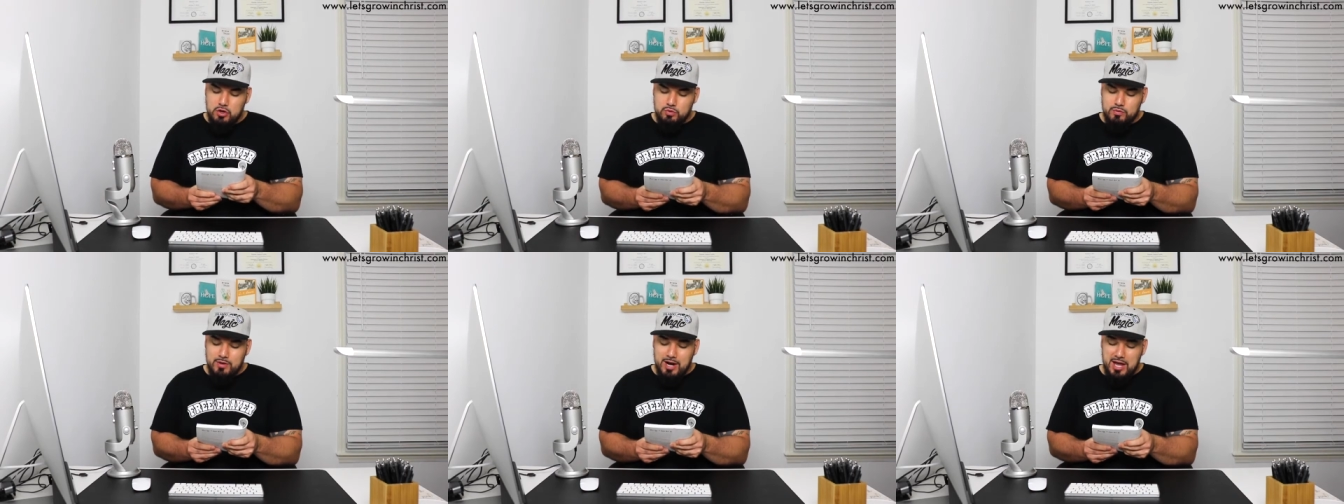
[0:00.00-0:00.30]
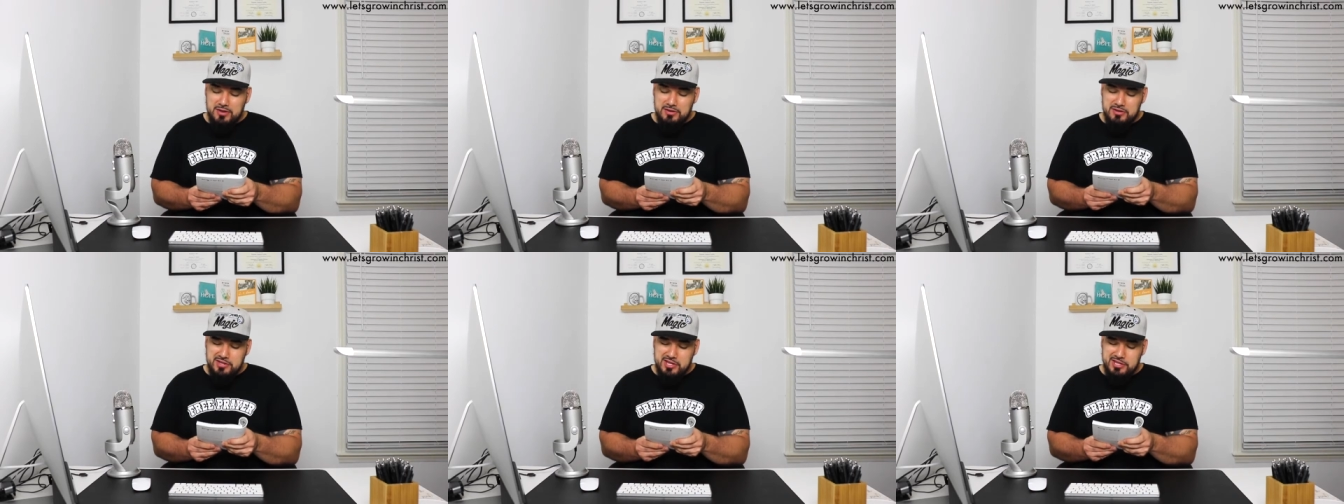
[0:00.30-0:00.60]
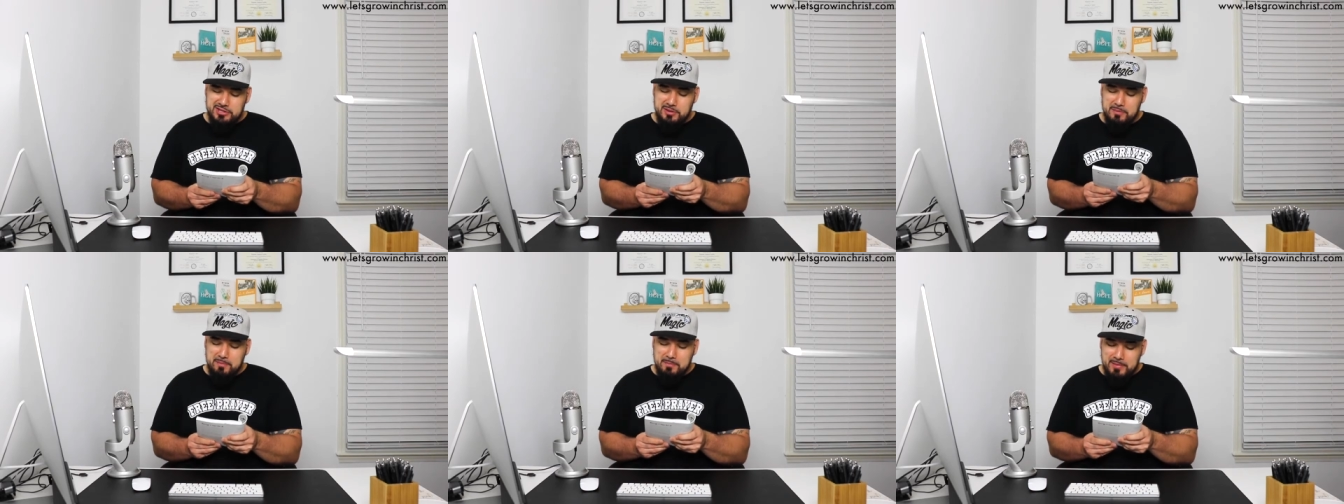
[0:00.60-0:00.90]
rather
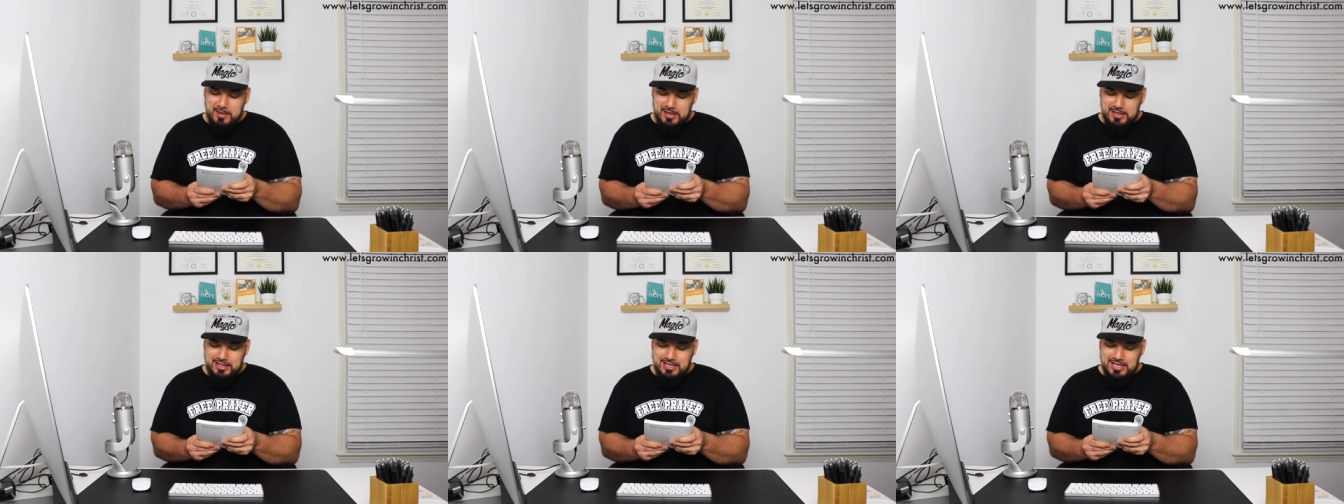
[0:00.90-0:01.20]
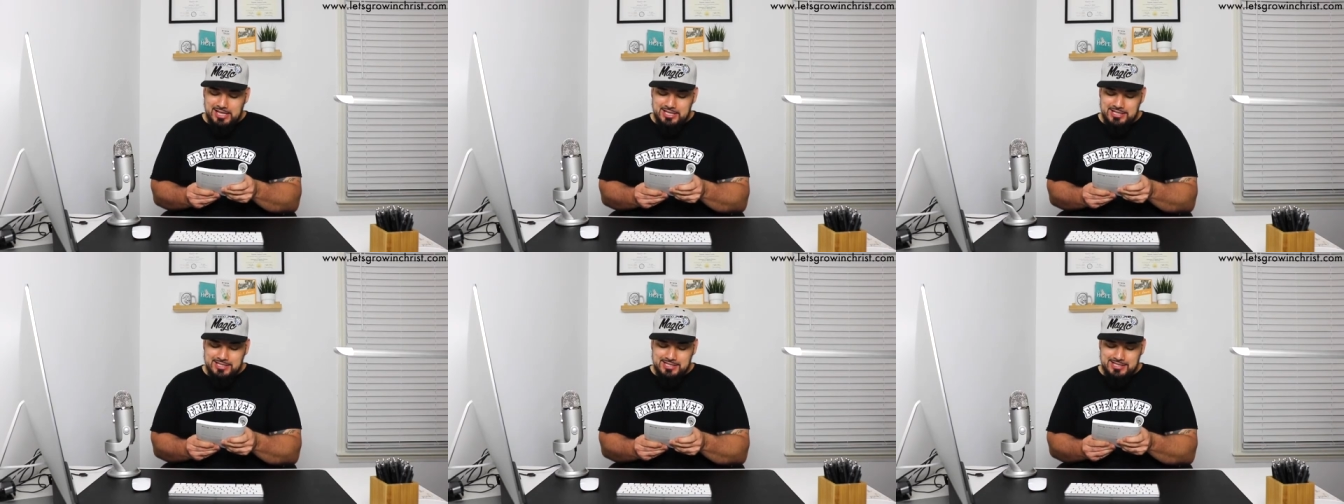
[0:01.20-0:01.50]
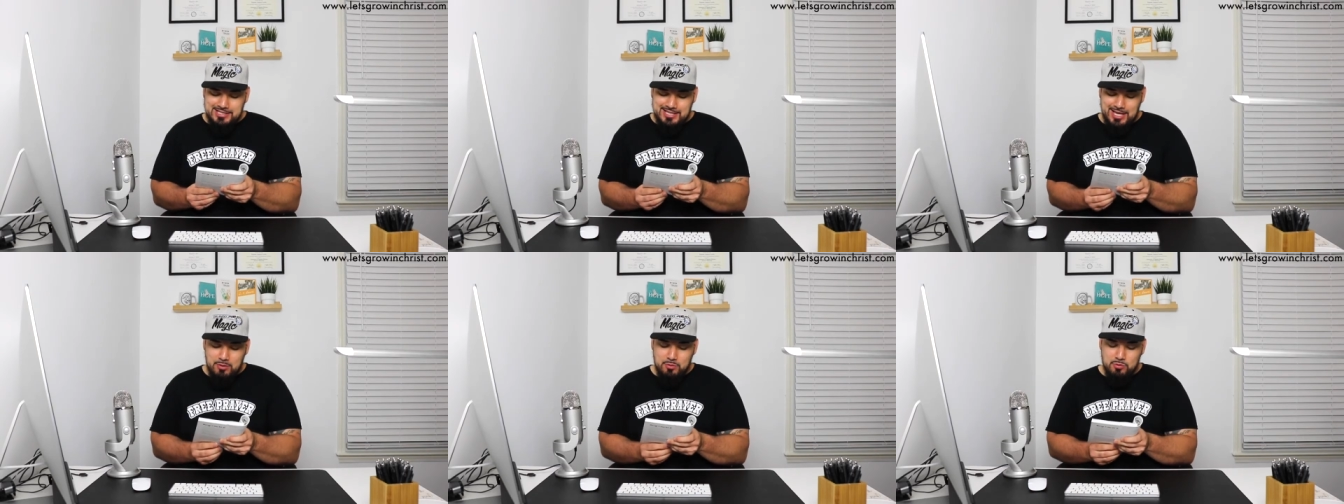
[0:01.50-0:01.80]
than the
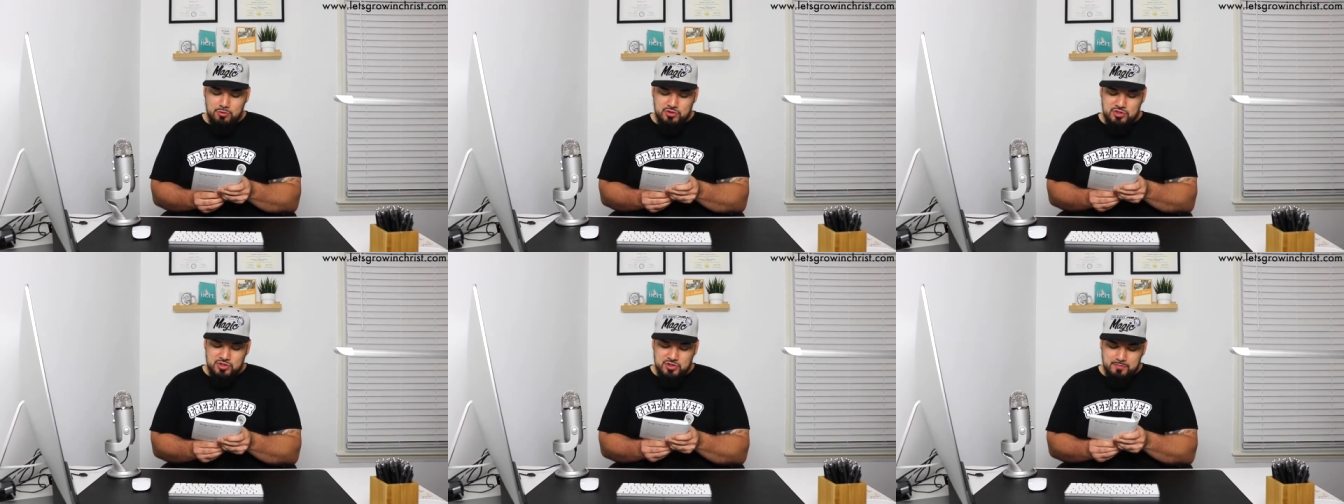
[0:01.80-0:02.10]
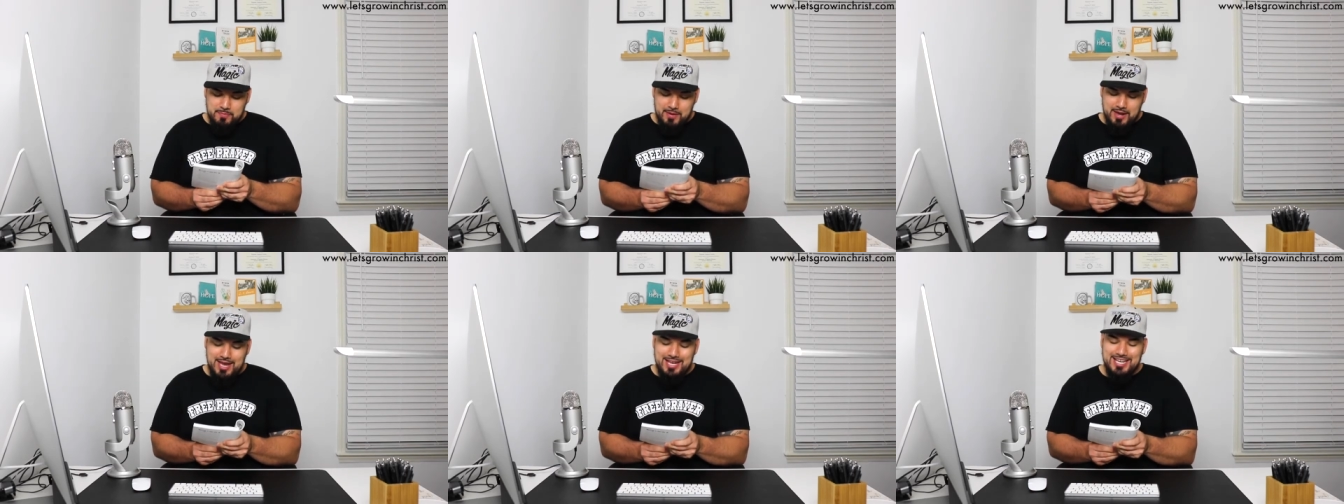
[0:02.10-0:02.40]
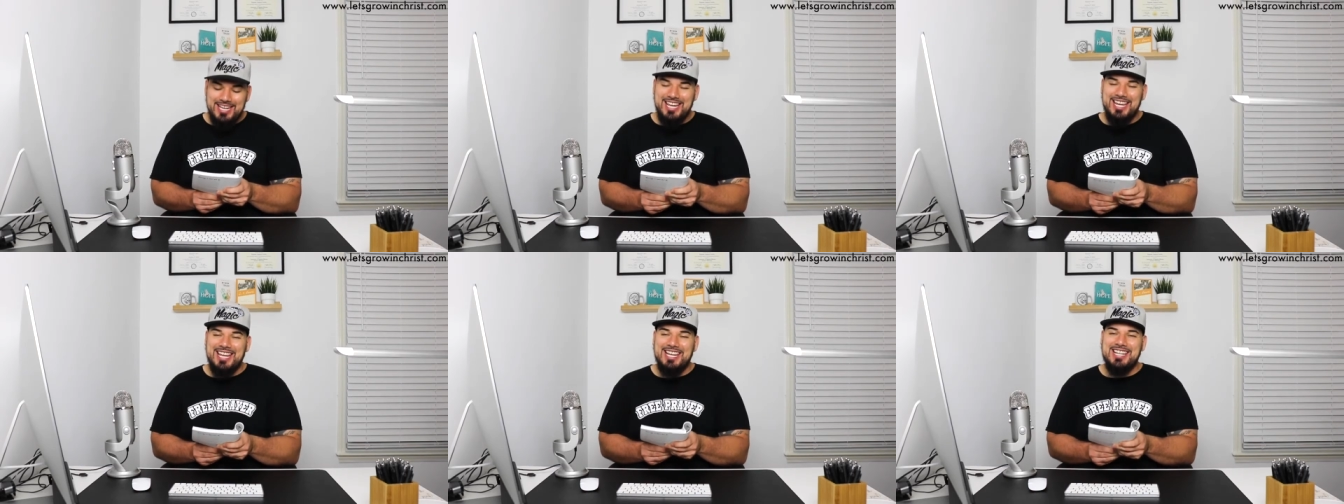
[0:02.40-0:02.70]
millions they will
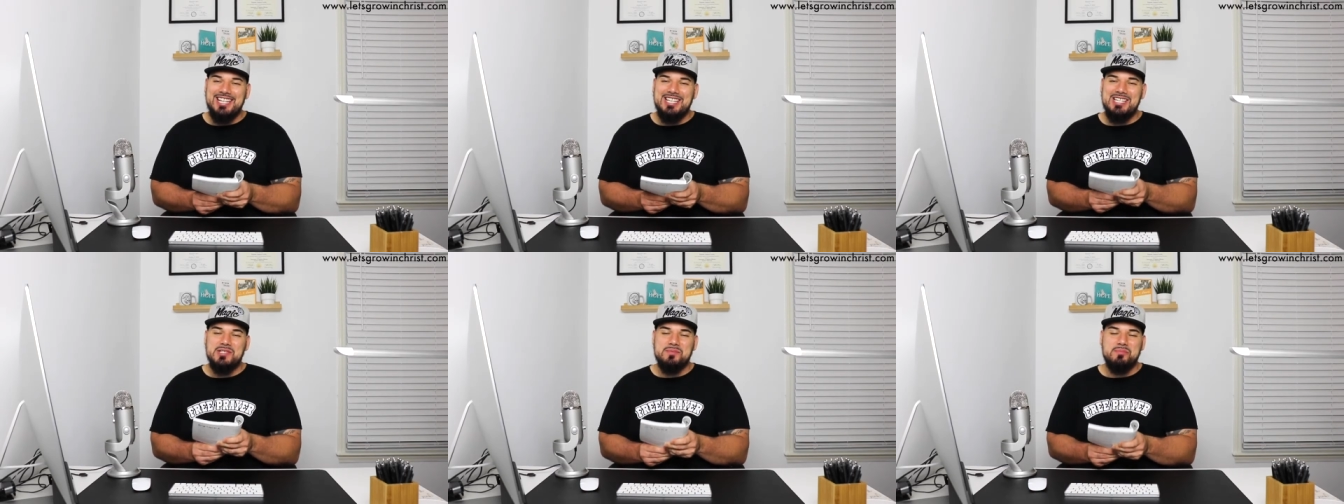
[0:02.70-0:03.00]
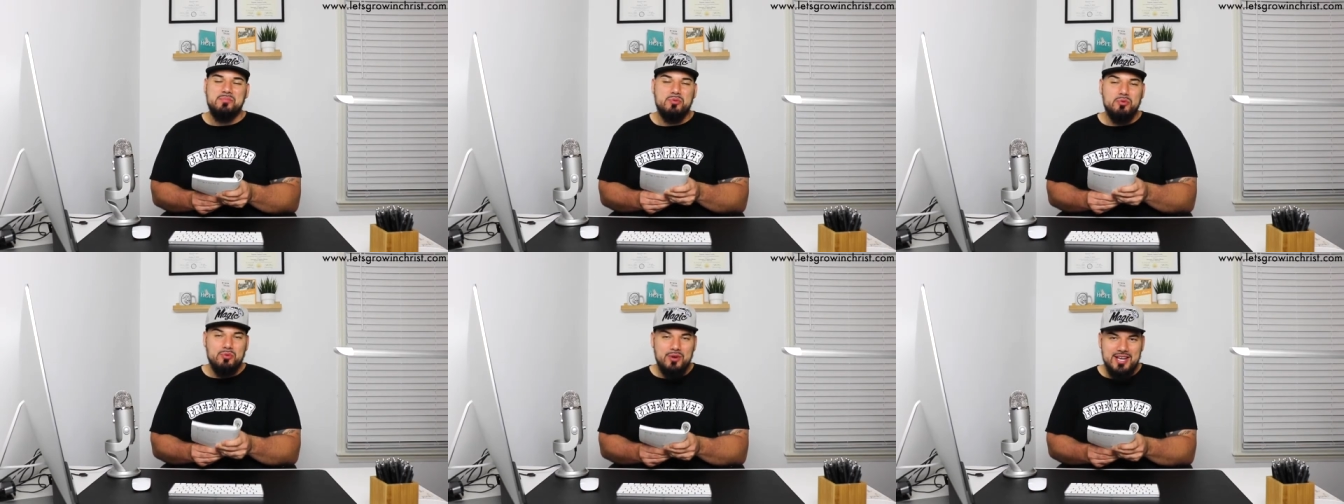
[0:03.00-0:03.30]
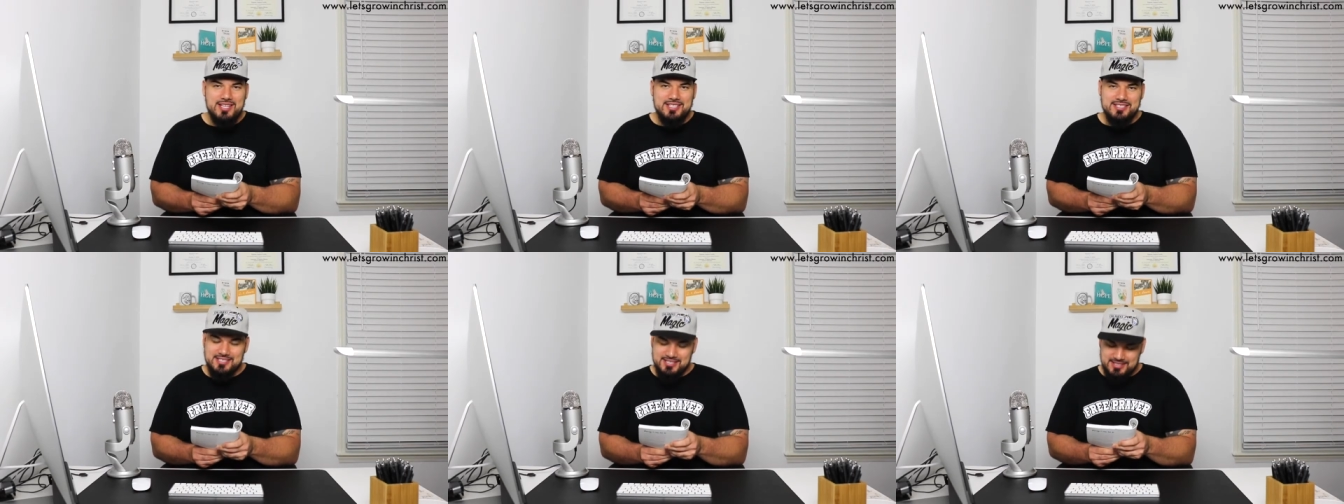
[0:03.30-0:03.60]
spend in his
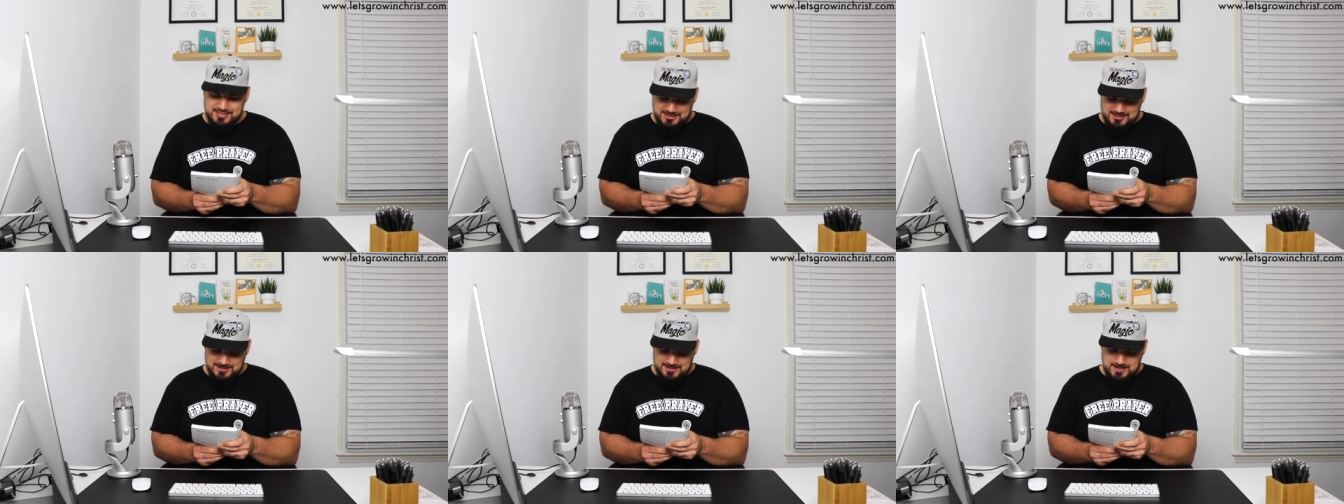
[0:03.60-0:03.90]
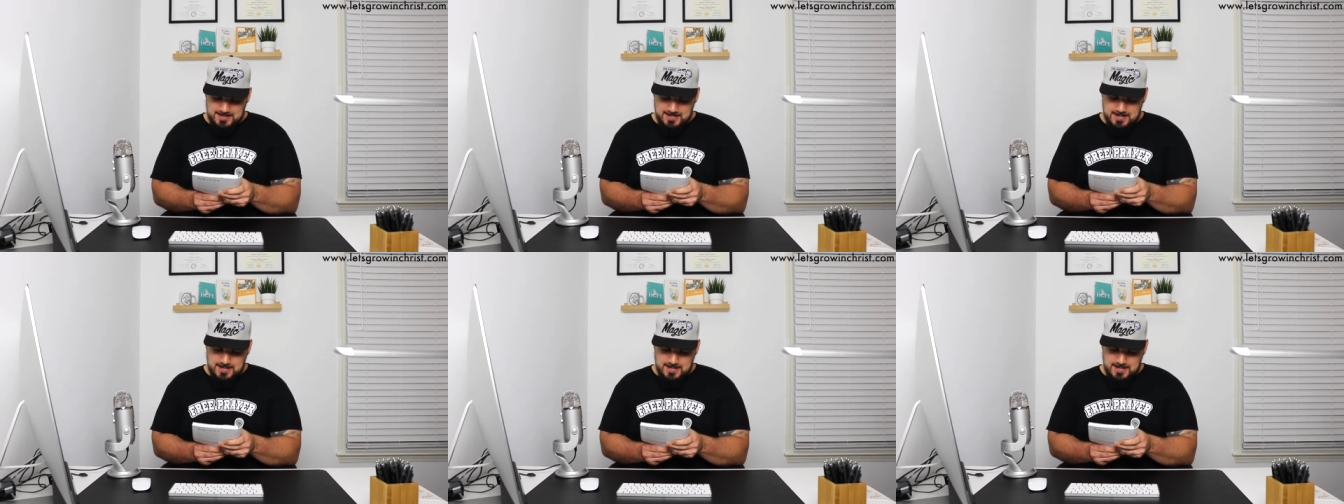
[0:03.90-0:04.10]
presence